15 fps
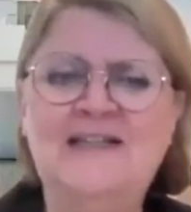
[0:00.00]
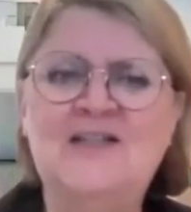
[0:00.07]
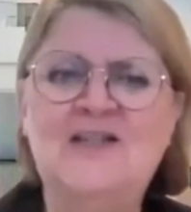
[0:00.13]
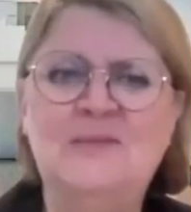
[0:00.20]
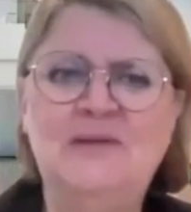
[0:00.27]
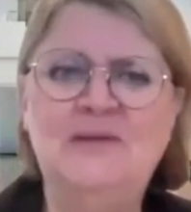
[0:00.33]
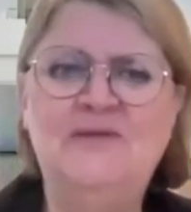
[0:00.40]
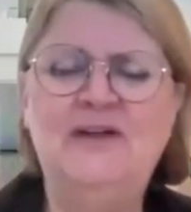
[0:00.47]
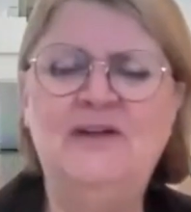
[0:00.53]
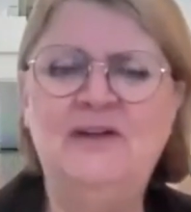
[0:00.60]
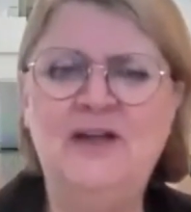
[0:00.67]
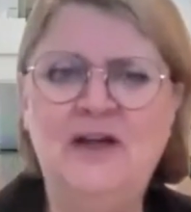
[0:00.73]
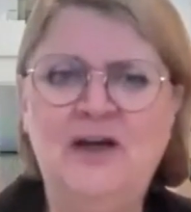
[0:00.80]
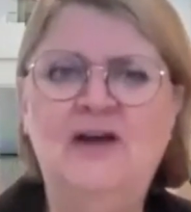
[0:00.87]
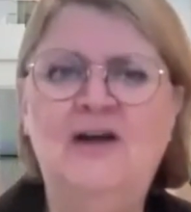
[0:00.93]
it's going to be
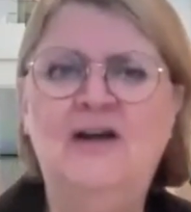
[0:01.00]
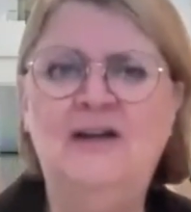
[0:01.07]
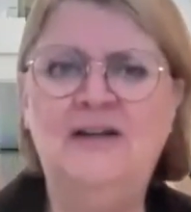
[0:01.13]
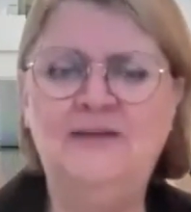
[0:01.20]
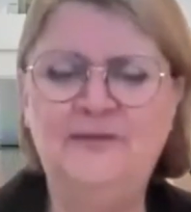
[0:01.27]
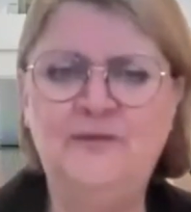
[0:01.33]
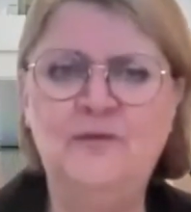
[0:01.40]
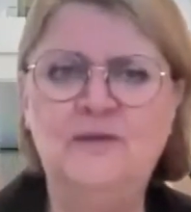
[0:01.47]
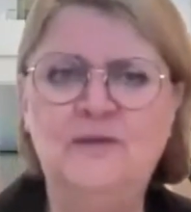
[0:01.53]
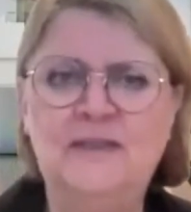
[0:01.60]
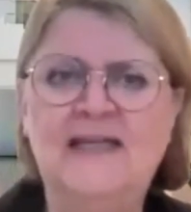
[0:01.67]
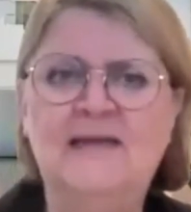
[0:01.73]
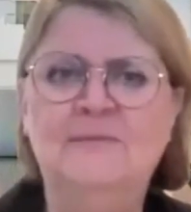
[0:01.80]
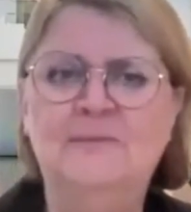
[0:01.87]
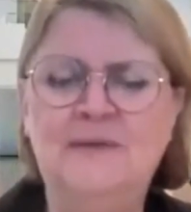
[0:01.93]
very hard for the
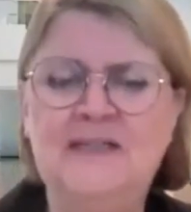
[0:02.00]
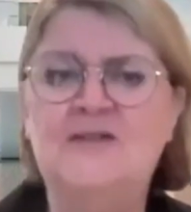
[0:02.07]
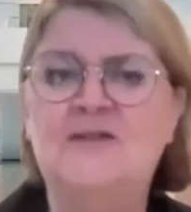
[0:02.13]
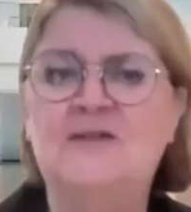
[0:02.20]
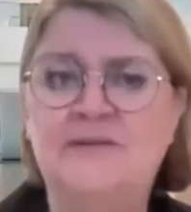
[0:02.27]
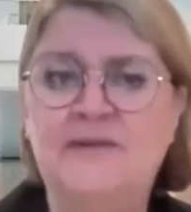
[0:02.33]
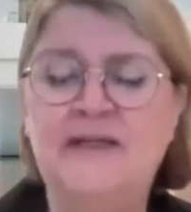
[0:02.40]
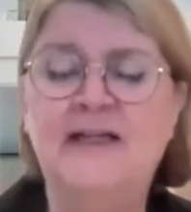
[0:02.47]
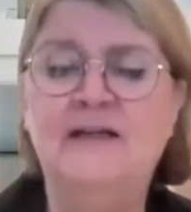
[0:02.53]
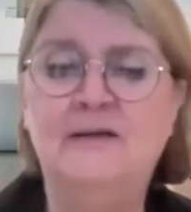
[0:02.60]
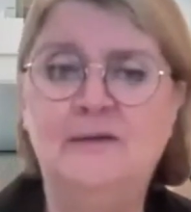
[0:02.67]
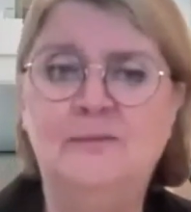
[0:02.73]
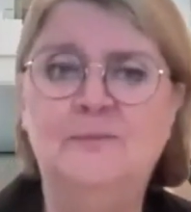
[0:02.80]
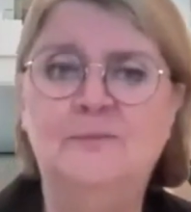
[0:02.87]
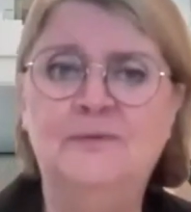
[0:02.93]
company to
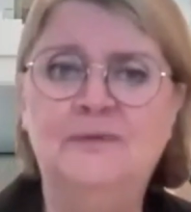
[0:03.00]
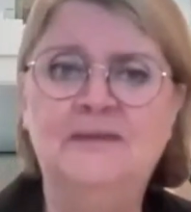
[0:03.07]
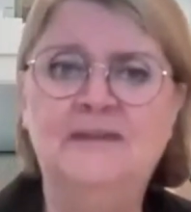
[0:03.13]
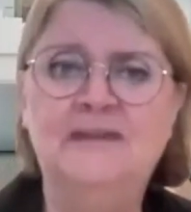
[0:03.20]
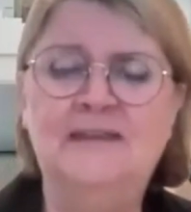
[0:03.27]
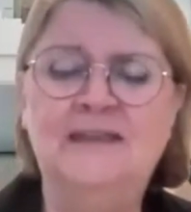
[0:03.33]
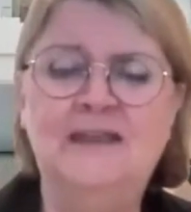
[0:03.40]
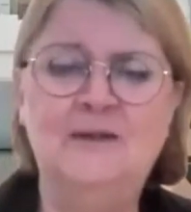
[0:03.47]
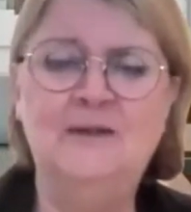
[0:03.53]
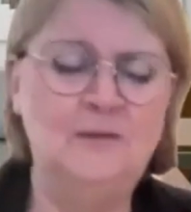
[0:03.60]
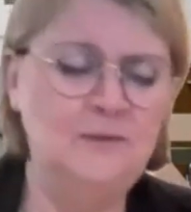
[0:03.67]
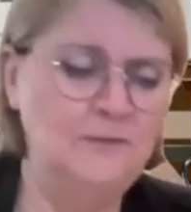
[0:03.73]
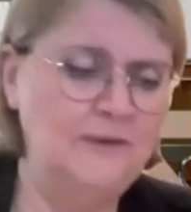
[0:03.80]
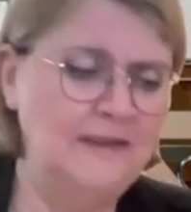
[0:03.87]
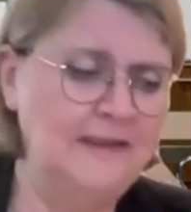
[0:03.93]
develop in the
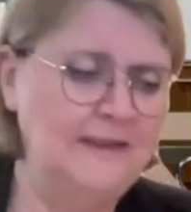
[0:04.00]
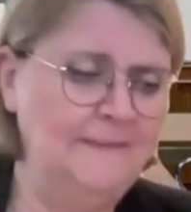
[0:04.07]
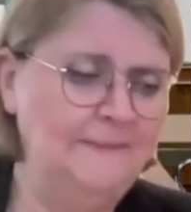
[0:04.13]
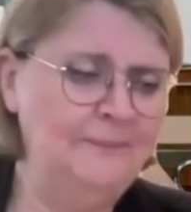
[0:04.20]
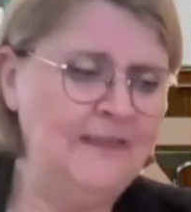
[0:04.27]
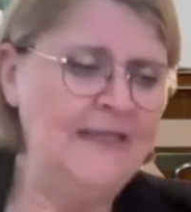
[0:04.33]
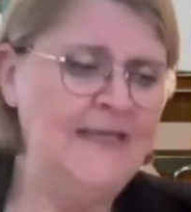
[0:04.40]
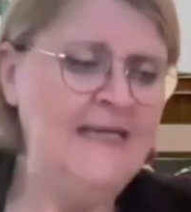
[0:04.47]
long run.